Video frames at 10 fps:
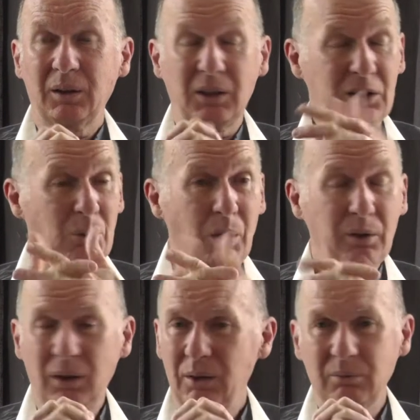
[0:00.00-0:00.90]
He's the
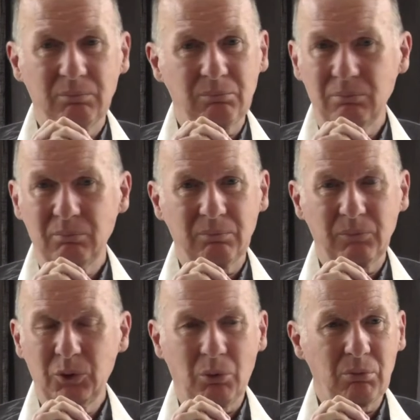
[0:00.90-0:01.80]
one that,
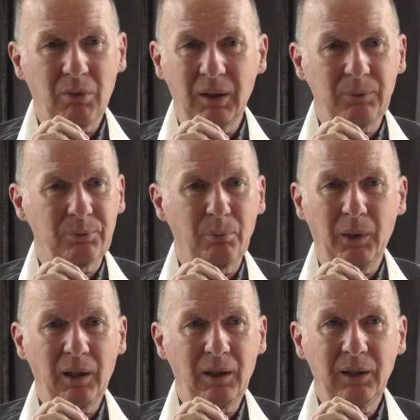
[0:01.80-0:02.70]
you know, right
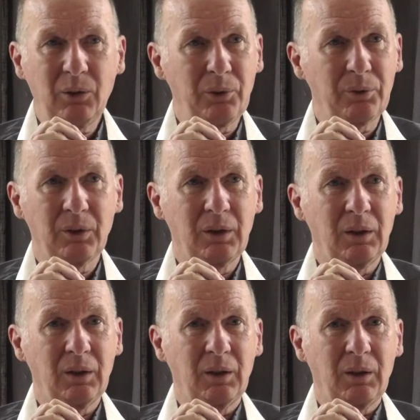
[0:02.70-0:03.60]
from early on,
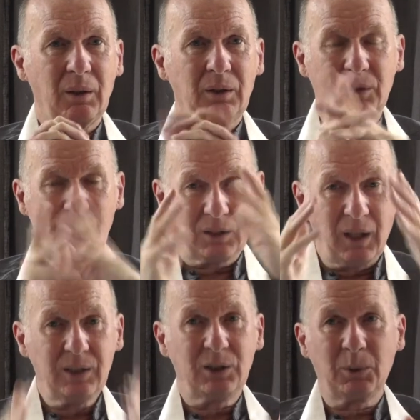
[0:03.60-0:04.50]

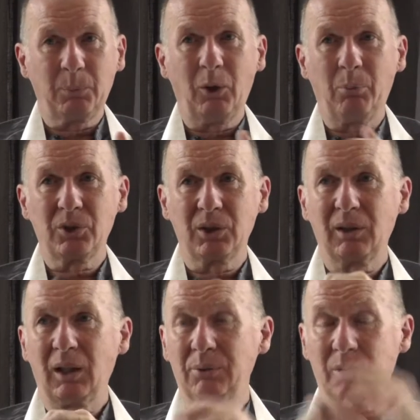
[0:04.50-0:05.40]
decides his purpose
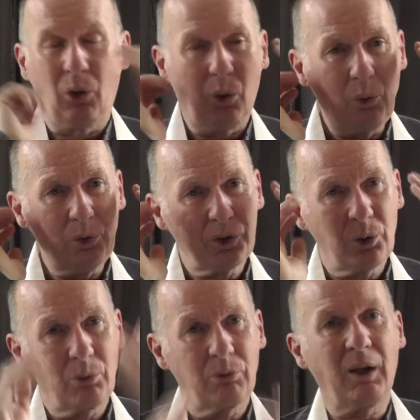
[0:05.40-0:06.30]
in life and holds
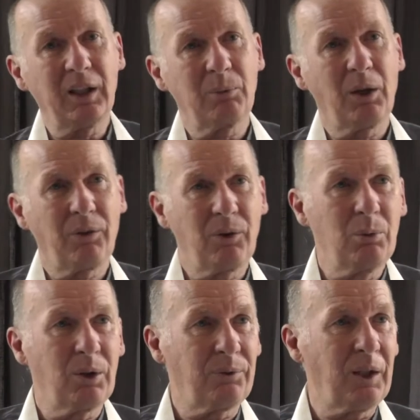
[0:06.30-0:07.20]
to it right the way through
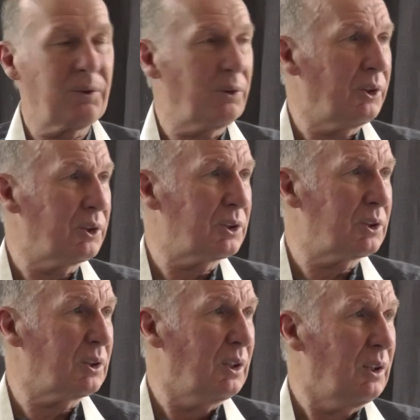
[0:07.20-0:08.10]
with faithfulness